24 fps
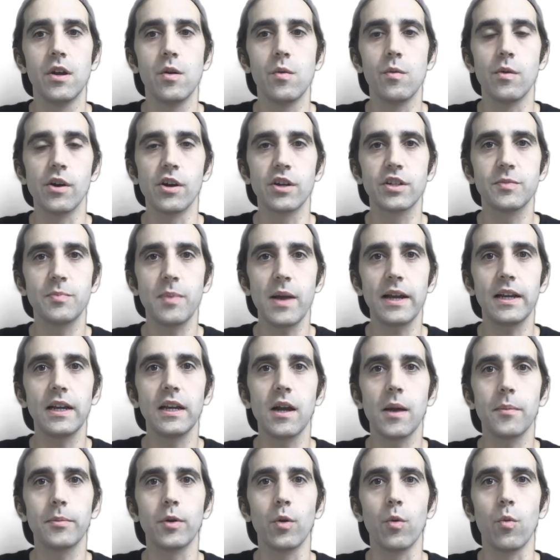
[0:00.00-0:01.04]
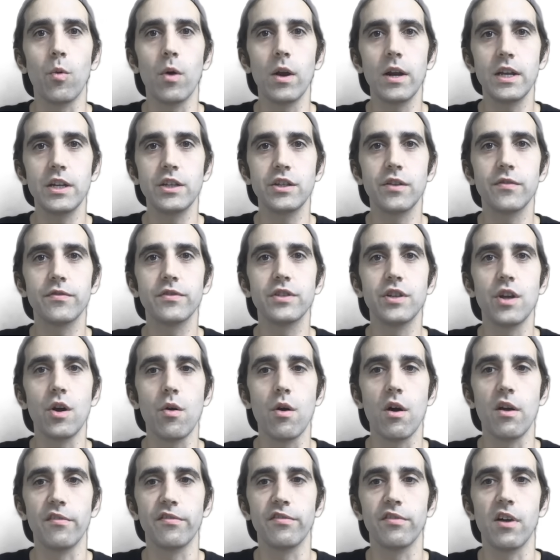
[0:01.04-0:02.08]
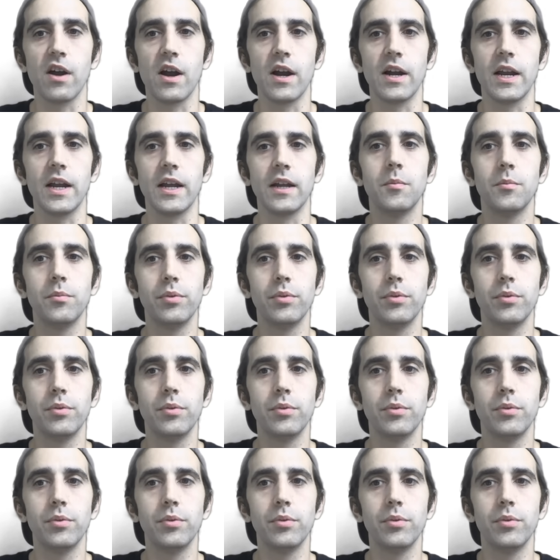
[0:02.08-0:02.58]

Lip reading: We're expecting up to 1 inch of snow on Friday.